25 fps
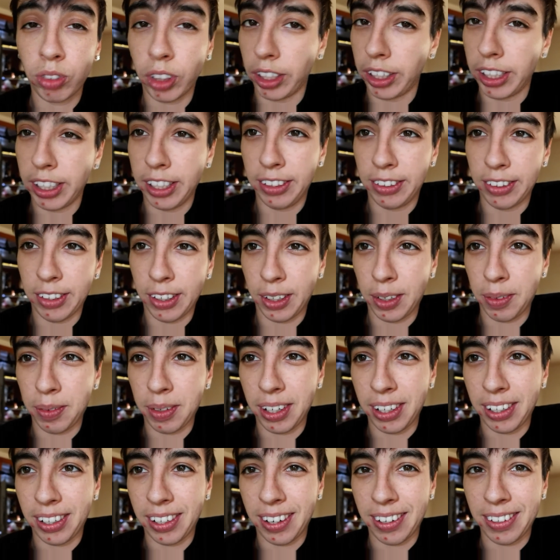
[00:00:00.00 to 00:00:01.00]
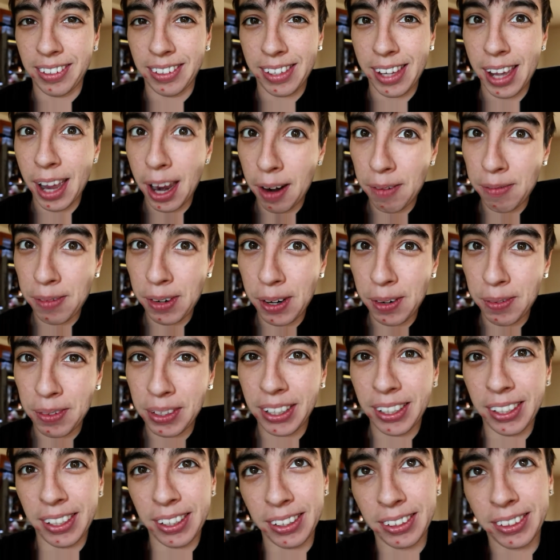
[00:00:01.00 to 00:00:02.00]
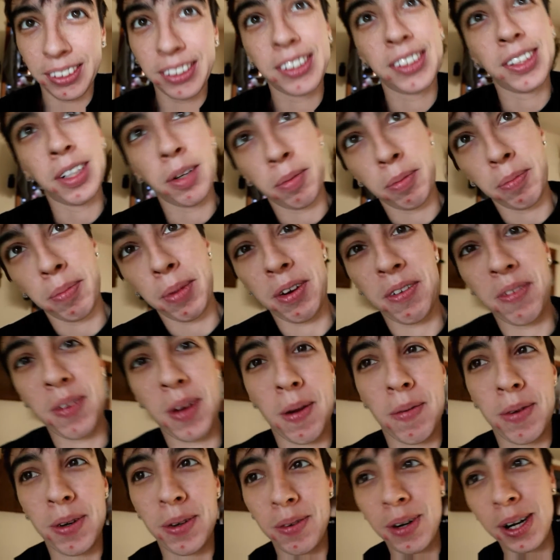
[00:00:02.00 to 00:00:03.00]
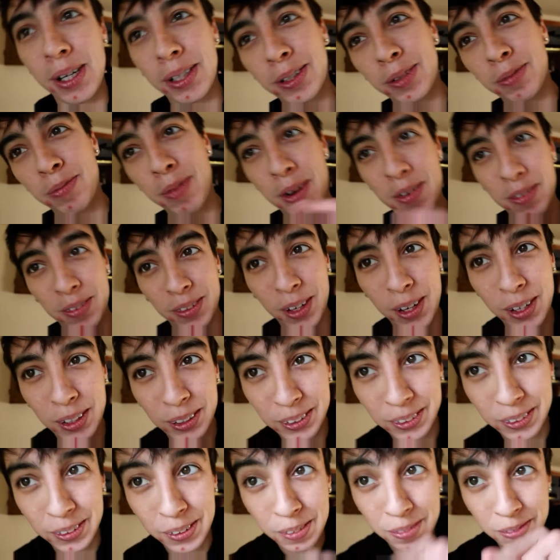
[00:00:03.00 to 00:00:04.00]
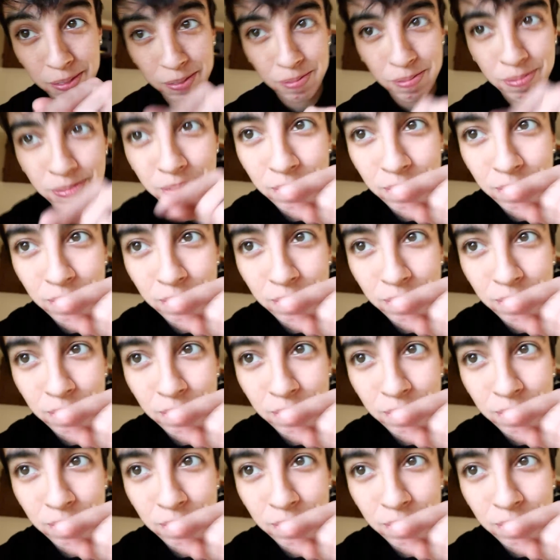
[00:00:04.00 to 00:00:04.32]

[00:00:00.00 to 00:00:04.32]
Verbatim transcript: I can't talk about it on the camera because some of my family watches my vlogs, so